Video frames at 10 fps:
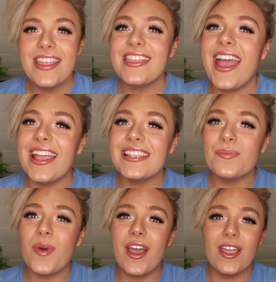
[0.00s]
That is
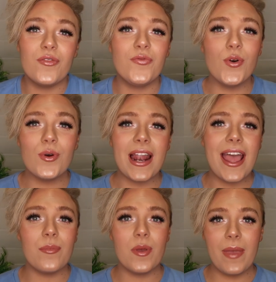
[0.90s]
my full
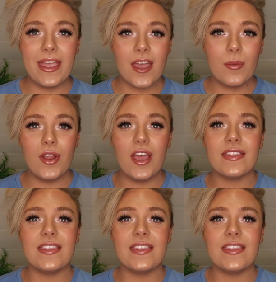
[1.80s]
glam makeup look.